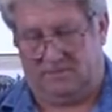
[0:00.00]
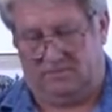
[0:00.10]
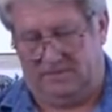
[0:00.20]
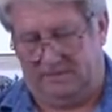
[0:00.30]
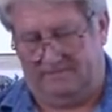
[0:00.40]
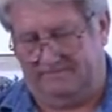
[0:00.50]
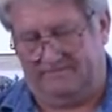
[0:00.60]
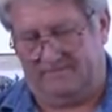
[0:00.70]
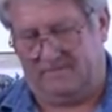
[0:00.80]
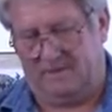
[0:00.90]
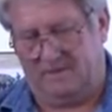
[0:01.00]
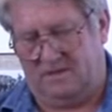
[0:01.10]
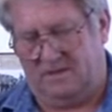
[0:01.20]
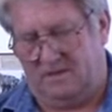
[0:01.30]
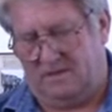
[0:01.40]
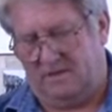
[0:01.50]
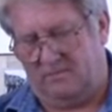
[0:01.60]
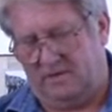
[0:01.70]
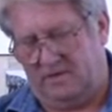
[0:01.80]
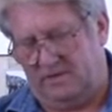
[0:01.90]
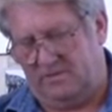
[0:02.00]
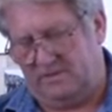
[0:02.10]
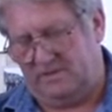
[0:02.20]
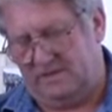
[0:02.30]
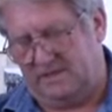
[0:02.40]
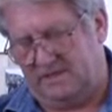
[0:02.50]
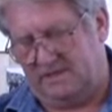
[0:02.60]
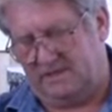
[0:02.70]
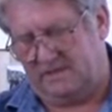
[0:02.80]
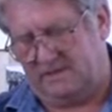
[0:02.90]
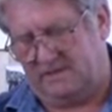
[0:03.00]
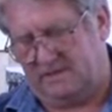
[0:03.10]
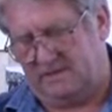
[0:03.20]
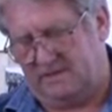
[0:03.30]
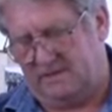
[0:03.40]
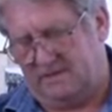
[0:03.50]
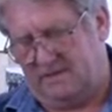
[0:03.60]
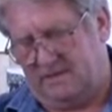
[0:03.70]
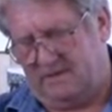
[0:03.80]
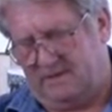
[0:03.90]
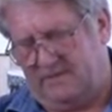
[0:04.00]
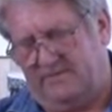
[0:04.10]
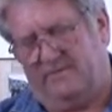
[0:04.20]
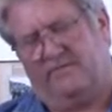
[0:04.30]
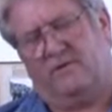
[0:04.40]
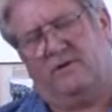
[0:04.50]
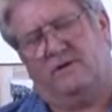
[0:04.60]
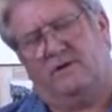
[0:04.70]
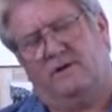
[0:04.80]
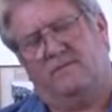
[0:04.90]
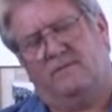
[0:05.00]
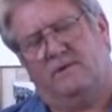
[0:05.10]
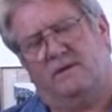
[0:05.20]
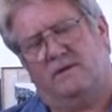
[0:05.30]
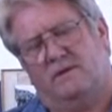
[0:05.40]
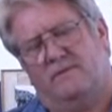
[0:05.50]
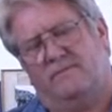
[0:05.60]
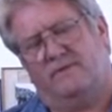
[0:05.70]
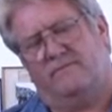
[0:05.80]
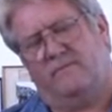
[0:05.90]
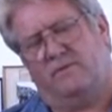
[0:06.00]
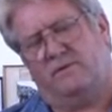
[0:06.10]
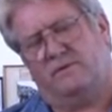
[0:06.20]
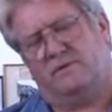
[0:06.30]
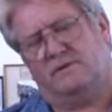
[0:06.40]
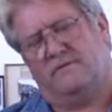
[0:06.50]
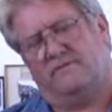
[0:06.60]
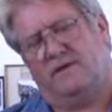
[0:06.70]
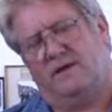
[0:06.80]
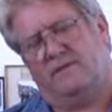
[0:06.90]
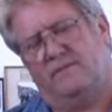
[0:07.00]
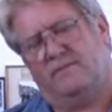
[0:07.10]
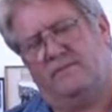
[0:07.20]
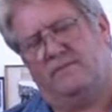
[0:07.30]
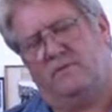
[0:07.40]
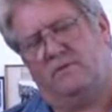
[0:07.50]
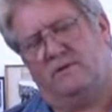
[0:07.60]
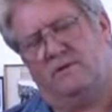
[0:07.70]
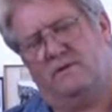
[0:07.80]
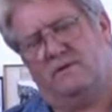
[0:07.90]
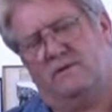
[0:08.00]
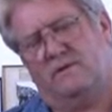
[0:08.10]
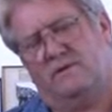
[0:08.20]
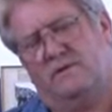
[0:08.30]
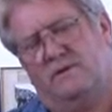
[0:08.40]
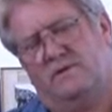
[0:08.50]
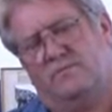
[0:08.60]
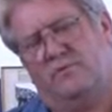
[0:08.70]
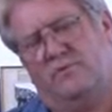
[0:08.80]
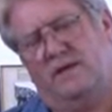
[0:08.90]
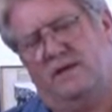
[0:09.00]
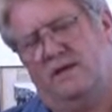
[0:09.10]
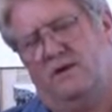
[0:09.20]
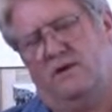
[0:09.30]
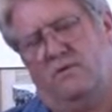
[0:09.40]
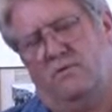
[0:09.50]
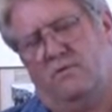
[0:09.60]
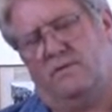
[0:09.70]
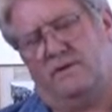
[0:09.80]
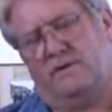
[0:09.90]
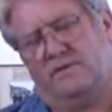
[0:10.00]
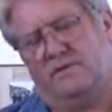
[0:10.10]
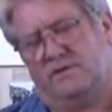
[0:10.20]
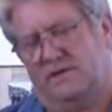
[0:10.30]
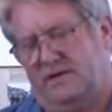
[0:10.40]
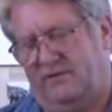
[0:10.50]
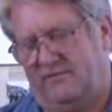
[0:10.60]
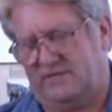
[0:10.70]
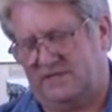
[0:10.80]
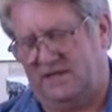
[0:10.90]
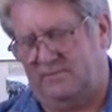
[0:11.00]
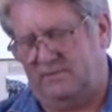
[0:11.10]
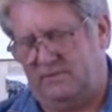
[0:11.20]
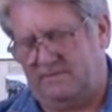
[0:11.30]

And then what you can do is you can just you've got a bit of molding stuff there, a bit of molding sprue there. Or you just clean it off with a scalpel.